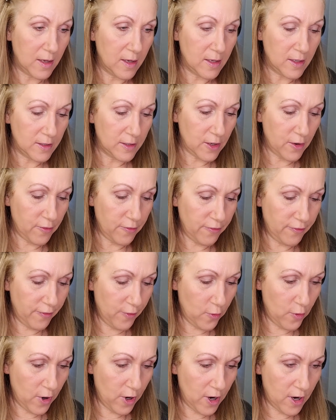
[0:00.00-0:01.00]
So
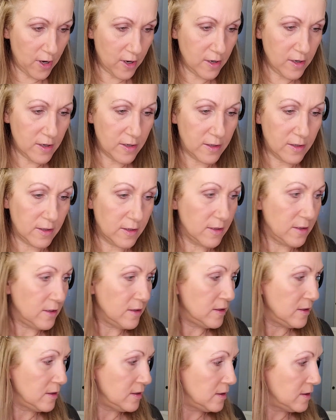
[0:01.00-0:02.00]
for
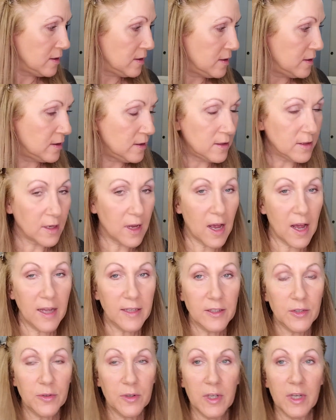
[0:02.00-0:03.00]

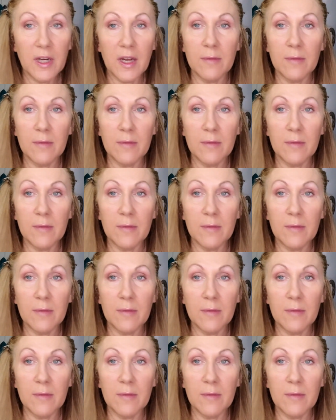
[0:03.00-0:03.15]
contouring,